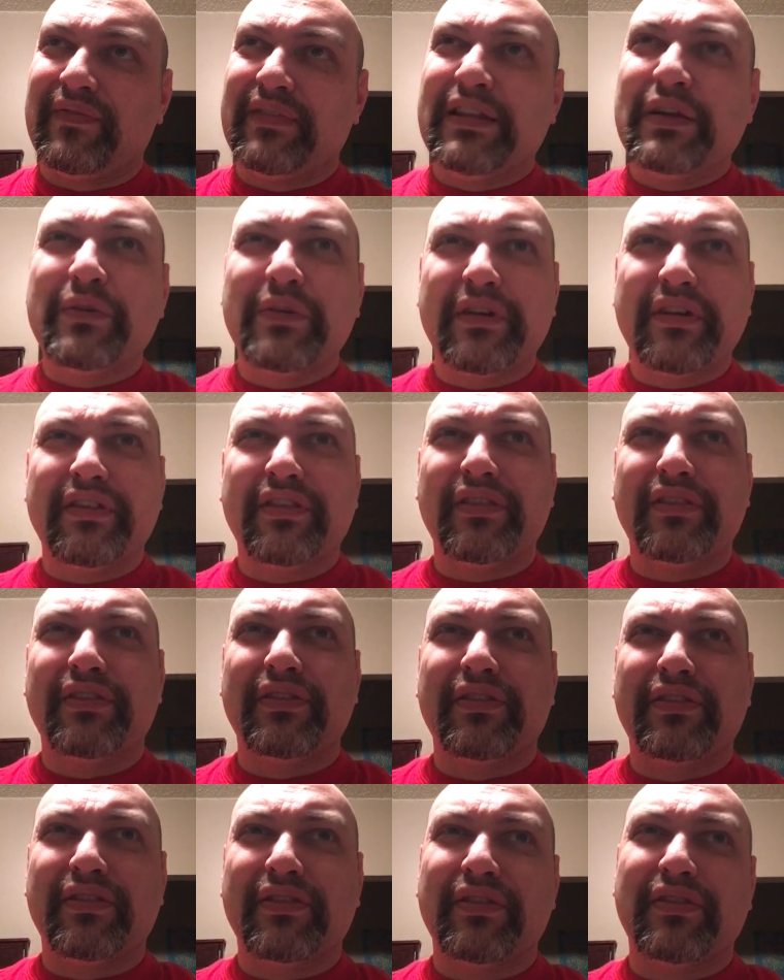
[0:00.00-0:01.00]
two
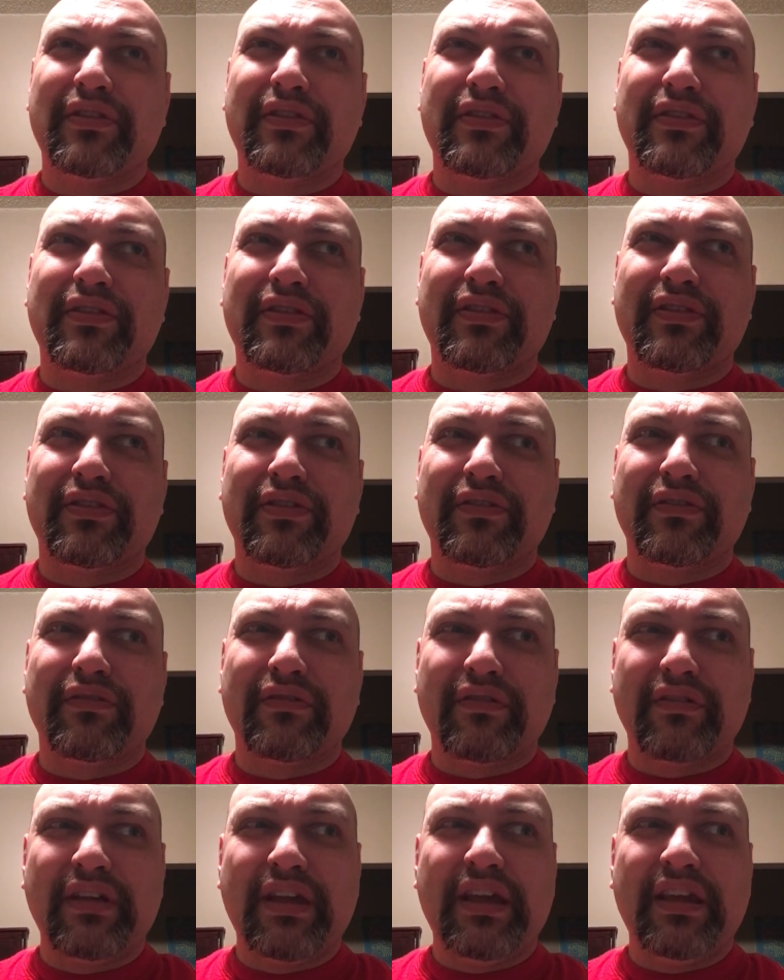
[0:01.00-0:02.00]
or
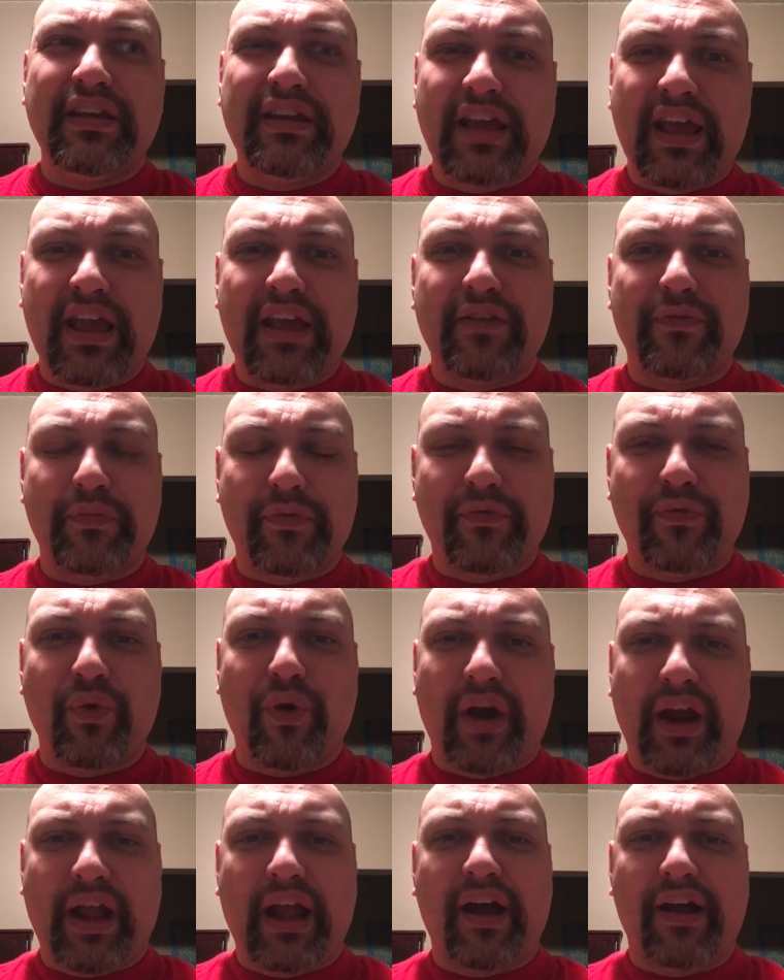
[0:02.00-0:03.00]
three days
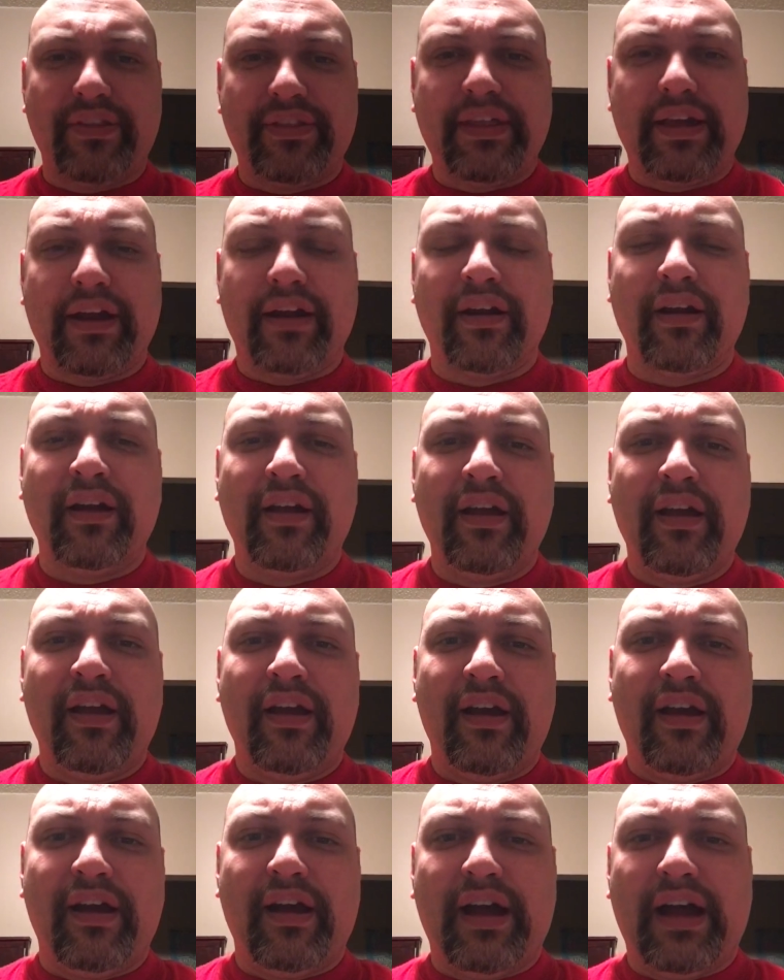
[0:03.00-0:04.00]
before I got there,
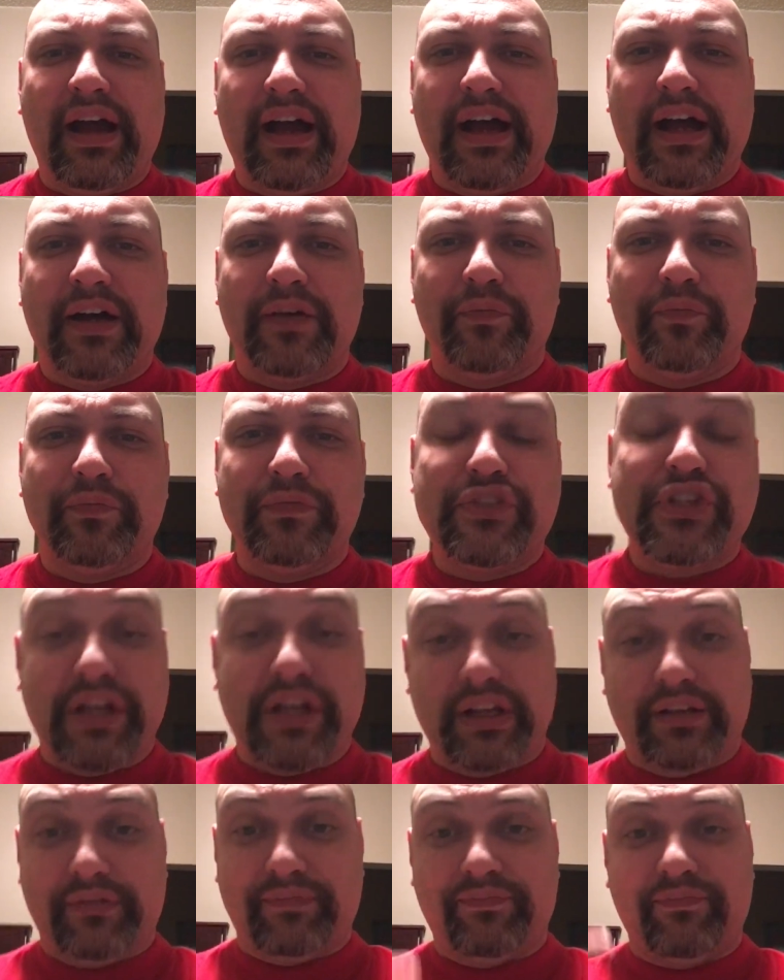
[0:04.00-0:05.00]
um, she
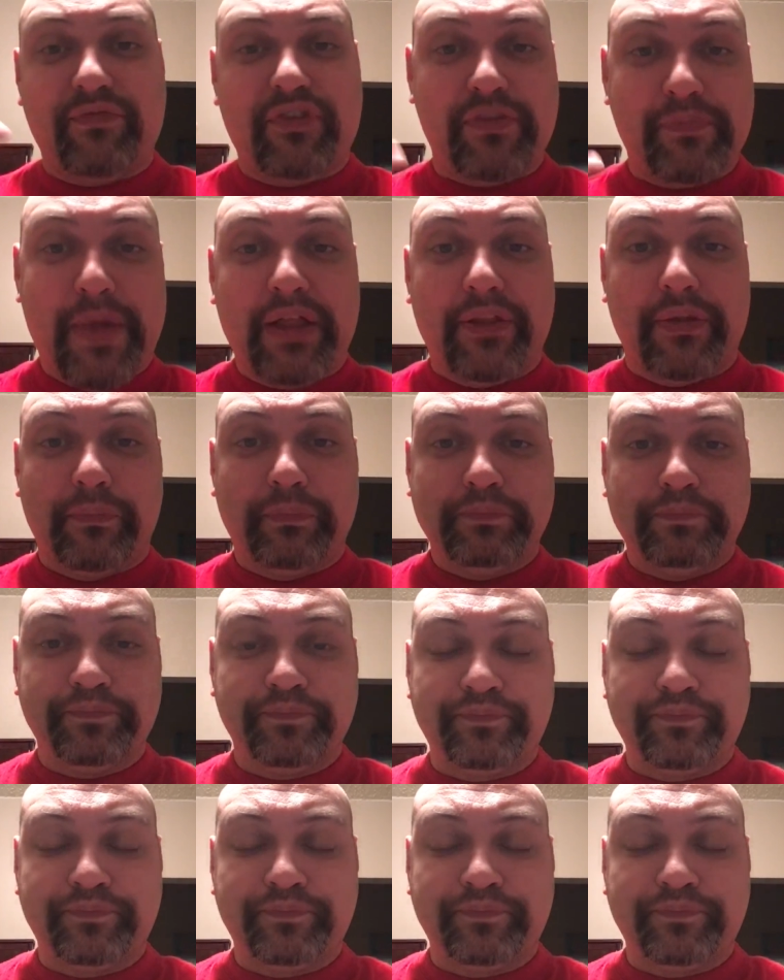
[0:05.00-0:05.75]
could smell them.